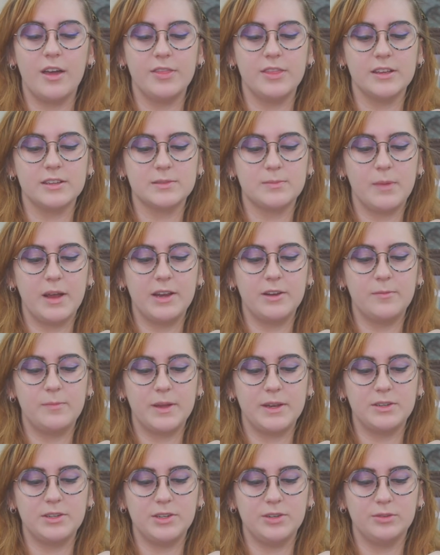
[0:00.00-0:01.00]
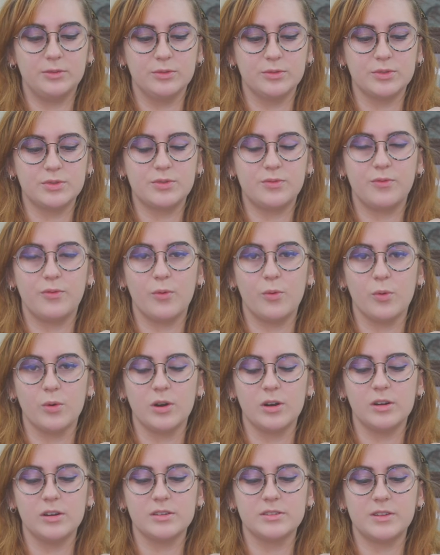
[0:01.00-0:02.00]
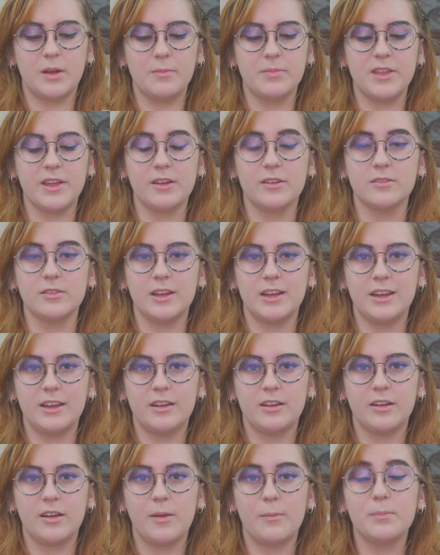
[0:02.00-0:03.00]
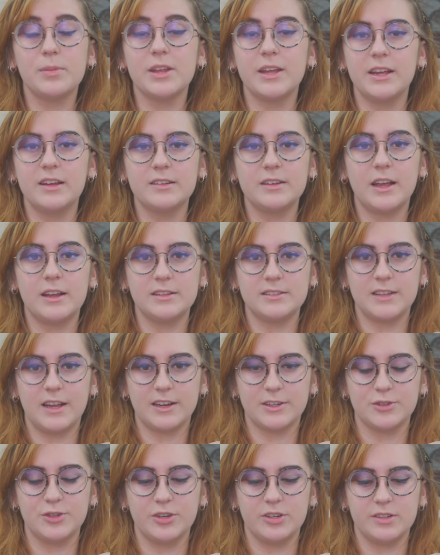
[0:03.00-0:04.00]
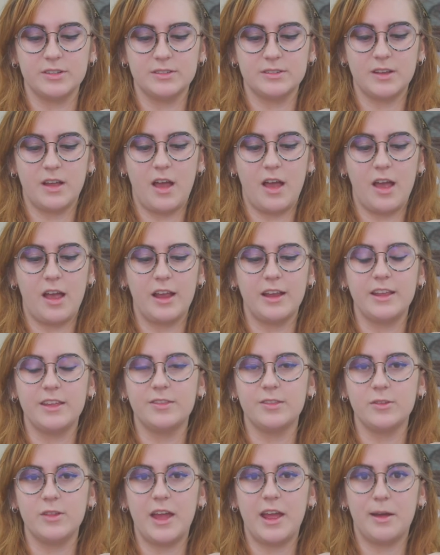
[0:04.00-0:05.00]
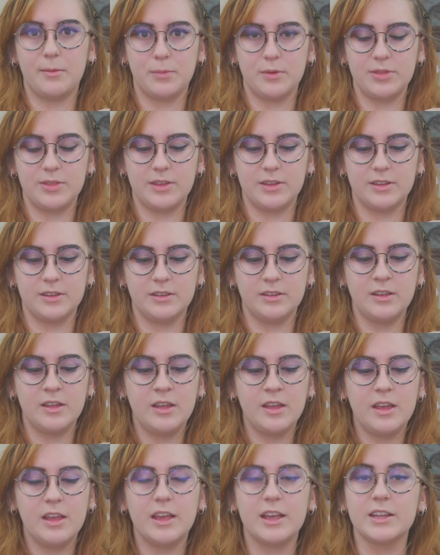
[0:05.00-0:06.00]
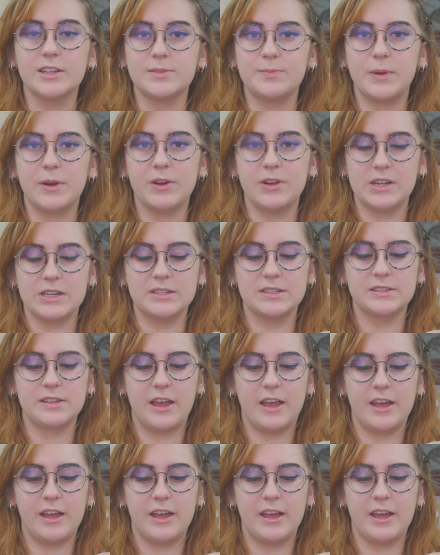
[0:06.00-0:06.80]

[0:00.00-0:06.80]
This might have been used for something like plant dissections in the lab with the experiments